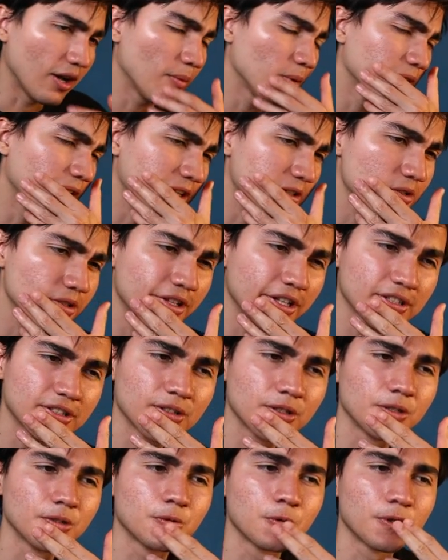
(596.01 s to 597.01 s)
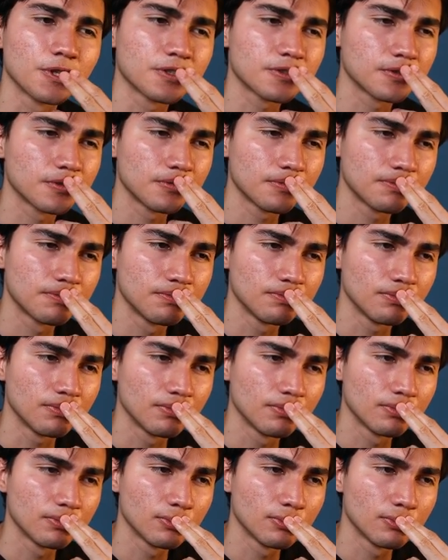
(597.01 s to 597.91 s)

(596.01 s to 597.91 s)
Well, actually, that's a good question. Hmm.